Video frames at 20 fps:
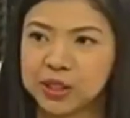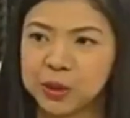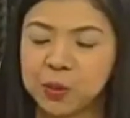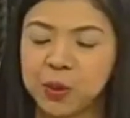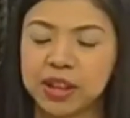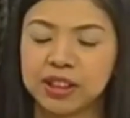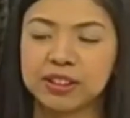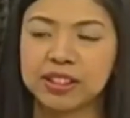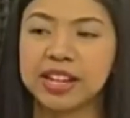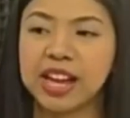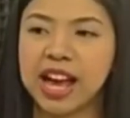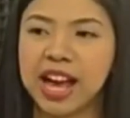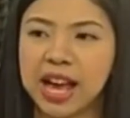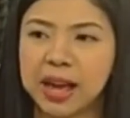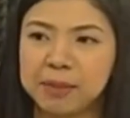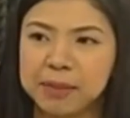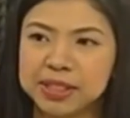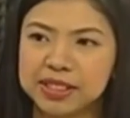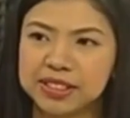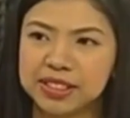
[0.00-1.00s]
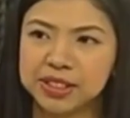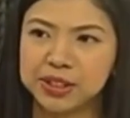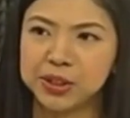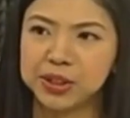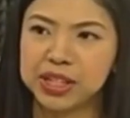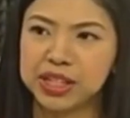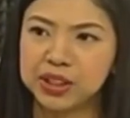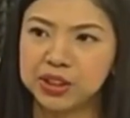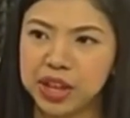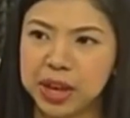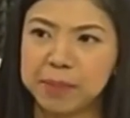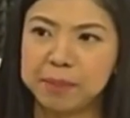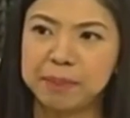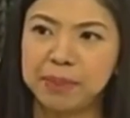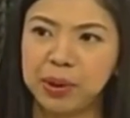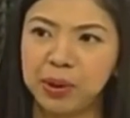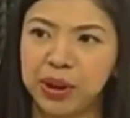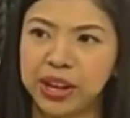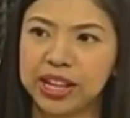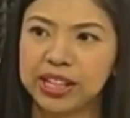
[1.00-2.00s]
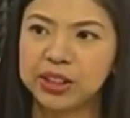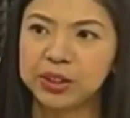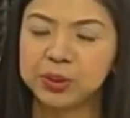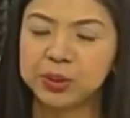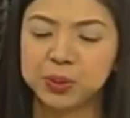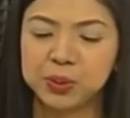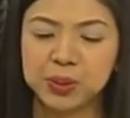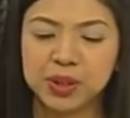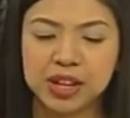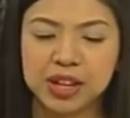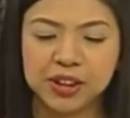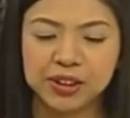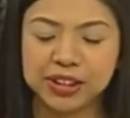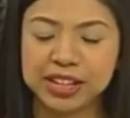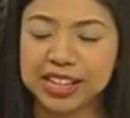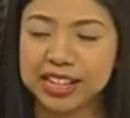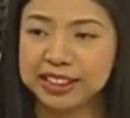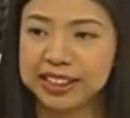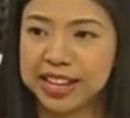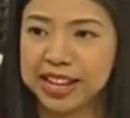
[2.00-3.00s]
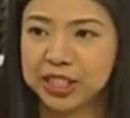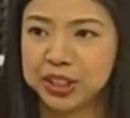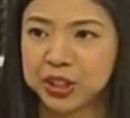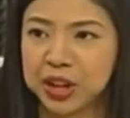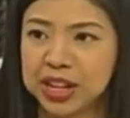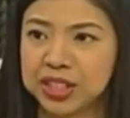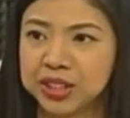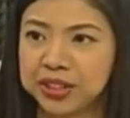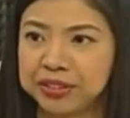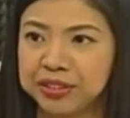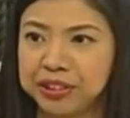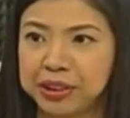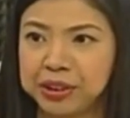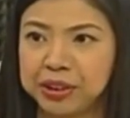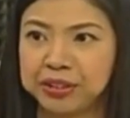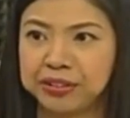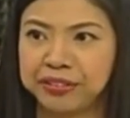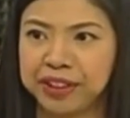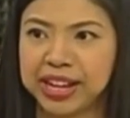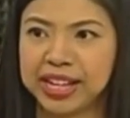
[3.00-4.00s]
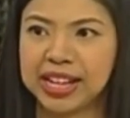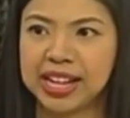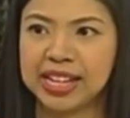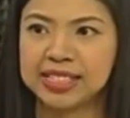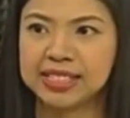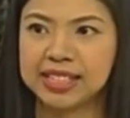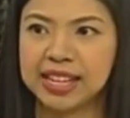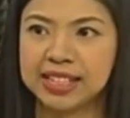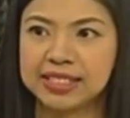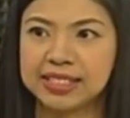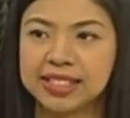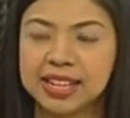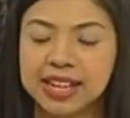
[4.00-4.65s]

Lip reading: So what are the habits that you need to employ to really take charge over your finances?